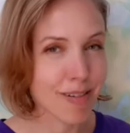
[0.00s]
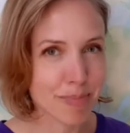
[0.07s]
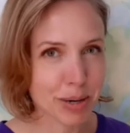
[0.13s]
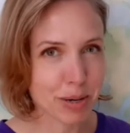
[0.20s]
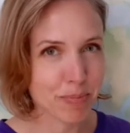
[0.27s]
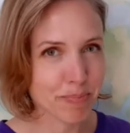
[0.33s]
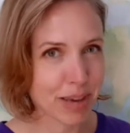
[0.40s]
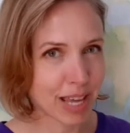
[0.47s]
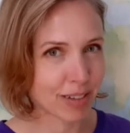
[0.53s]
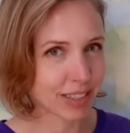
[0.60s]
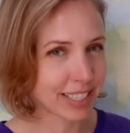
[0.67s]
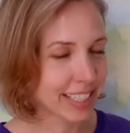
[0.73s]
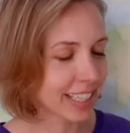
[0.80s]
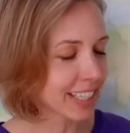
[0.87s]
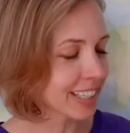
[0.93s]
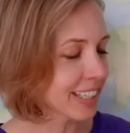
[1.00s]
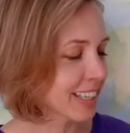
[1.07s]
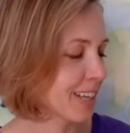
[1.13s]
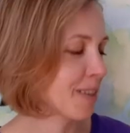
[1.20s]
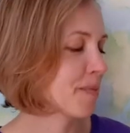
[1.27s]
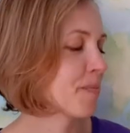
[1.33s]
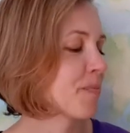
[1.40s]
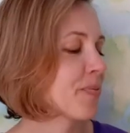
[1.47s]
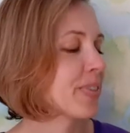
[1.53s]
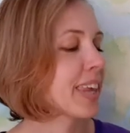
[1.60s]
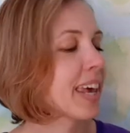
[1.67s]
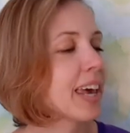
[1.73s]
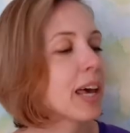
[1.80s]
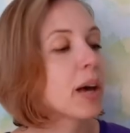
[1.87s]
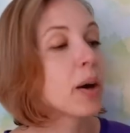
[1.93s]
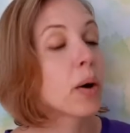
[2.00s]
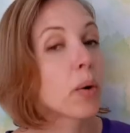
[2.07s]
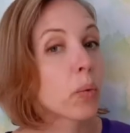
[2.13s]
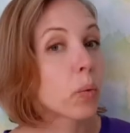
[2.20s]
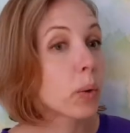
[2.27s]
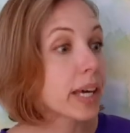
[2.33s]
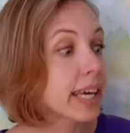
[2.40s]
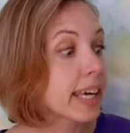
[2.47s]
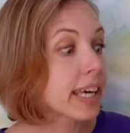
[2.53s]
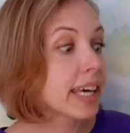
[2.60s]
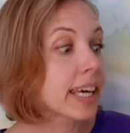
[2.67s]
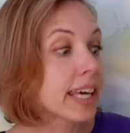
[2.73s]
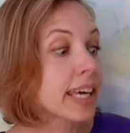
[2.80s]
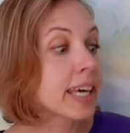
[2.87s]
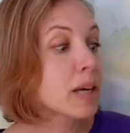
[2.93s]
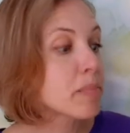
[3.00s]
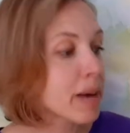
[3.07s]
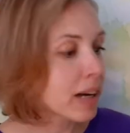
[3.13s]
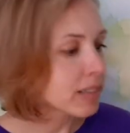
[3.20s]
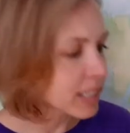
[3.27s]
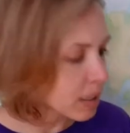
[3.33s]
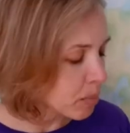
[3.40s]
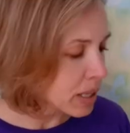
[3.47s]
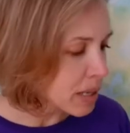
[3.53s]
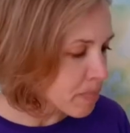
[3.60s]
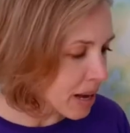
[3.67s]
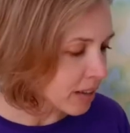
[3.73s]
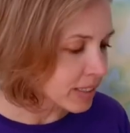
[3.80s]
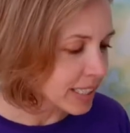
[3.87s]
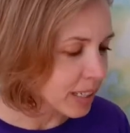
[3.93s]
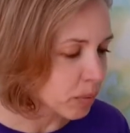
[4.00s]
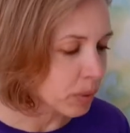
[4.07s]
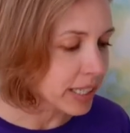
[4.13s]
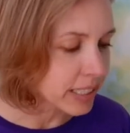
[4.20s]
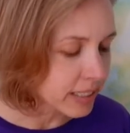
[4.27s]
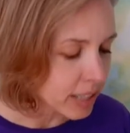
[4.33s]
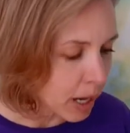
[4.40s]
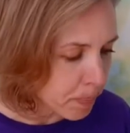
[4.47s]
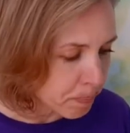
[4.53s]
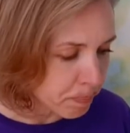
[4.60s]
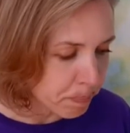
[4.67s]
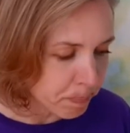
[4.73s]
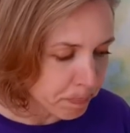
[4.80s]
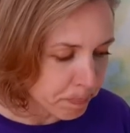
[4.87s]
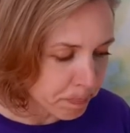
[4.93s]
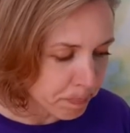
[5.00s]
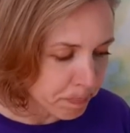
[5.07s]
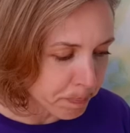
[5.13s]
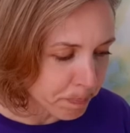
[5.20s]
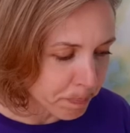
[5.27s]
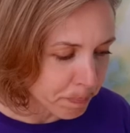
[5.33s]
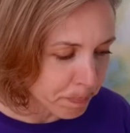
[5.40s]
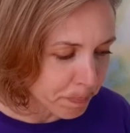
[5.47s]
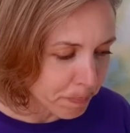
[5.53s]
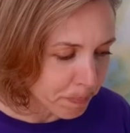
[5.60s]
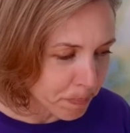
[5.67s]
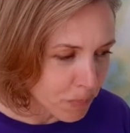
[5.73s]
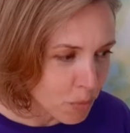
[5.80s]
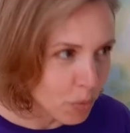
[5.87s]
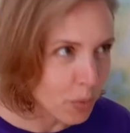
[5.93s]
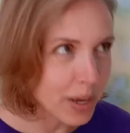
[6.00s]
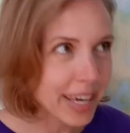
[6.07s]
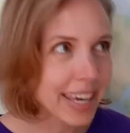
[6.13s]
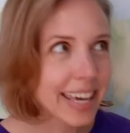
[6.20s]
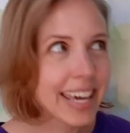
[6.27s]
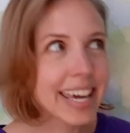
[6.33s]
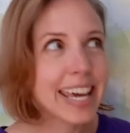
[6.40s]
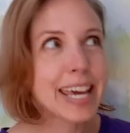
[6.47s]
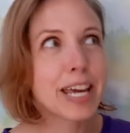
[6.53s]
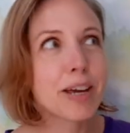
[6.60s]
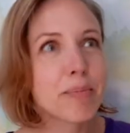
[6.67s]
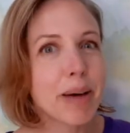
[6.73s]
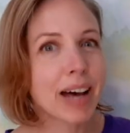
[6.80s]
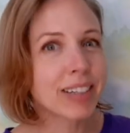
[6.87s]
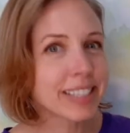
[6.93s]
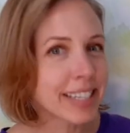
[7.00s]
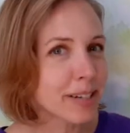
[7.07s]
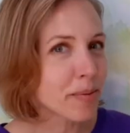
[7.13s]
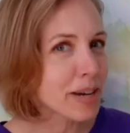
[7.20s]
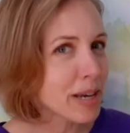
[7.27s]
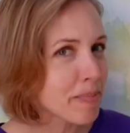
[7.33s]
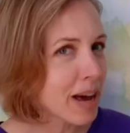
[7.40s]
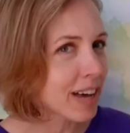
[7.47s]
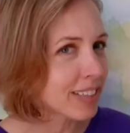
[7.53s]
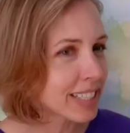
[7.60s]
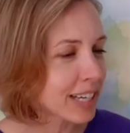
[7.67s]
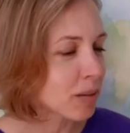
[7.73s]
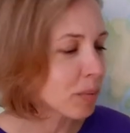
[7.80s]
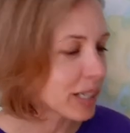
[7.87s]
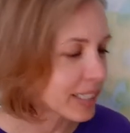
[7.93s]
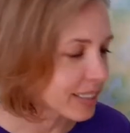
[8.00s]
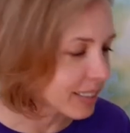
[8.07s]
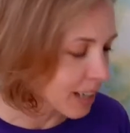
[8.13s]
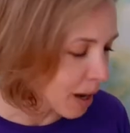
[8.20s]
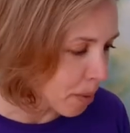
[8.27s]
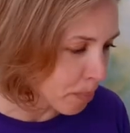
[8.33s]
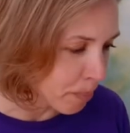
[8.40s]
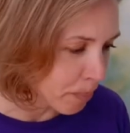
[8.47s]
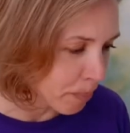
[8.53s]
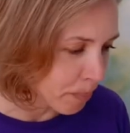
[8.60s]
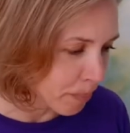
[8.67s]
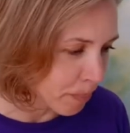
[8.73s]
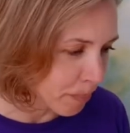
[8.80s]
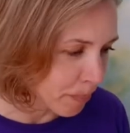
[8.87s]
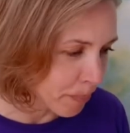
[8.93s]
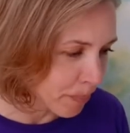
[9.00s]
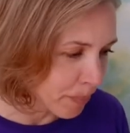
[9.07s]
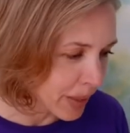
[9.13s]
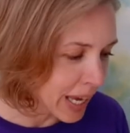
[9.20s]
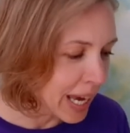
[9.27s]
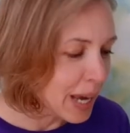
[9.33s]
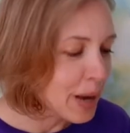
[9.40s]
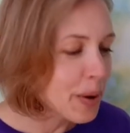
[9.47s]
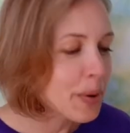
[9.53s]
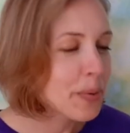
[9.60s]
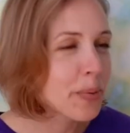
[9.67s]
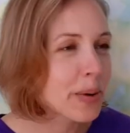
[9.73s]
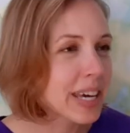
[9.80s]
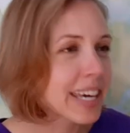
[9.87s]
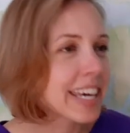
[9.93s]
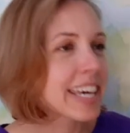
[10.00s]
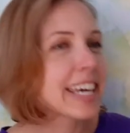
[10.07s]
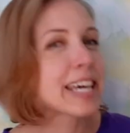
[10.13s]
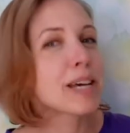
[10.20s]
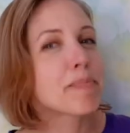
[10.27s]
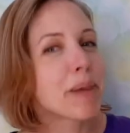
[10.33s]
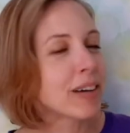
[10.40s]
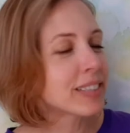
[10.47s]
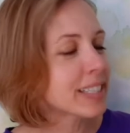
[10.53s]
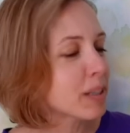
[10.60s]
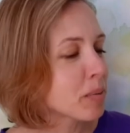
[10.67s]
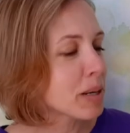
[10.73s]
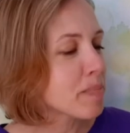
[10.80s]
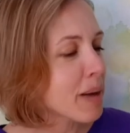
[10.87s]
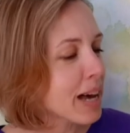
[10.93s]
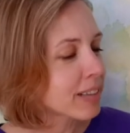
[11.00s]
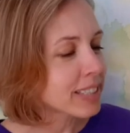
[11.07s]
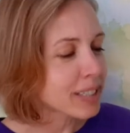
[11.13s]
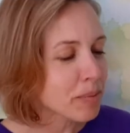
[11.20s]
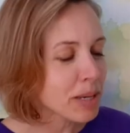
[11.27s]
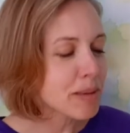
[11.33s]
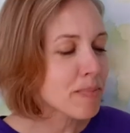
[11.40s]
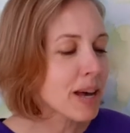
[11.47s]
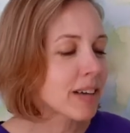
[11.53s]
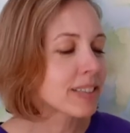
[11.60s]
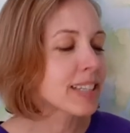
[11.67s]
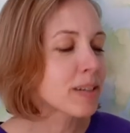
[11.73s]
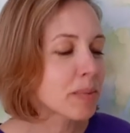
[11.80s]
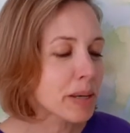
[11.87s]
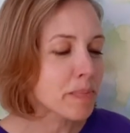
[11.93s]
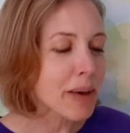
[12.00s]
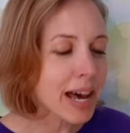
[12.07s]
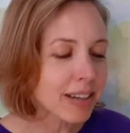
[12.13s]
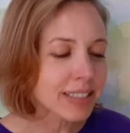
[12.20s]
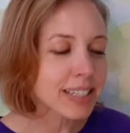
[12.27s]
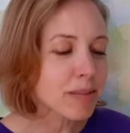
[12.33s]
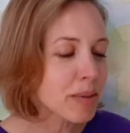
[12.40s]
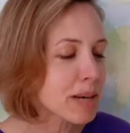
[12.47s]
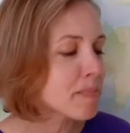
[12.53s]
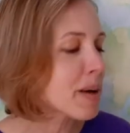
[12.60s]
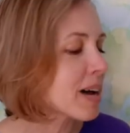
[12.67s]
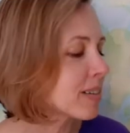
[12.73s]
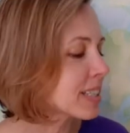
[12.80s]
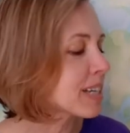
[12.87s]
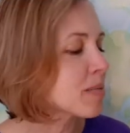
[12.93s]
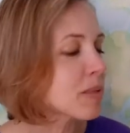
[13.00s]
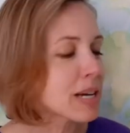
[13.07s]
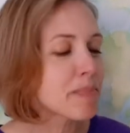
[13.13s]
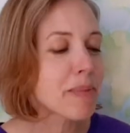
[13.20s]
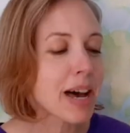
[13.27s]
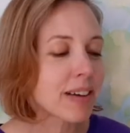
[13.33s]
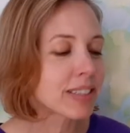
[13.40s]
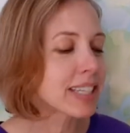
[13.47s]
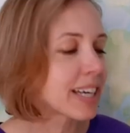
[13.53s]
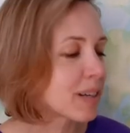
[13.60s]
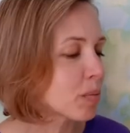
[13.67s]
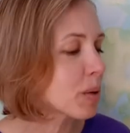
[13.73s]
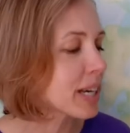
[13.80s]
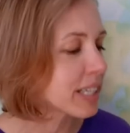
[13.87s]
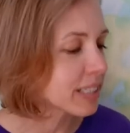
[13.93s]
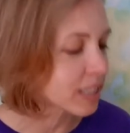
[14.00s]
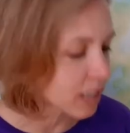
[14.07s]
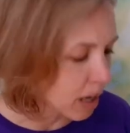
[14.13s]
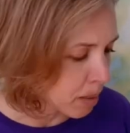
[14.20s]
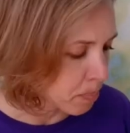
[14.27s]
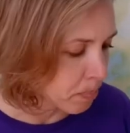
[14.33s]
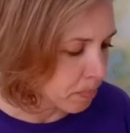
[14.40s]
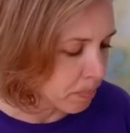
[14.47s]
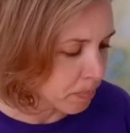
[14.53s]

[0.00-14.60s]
about bouncing? We bounce and we bounce and we stop. We bounce and we bounce and we stop. We bounce and we bounce and we bounce and we bounce and we bounce and we bounce and we stop.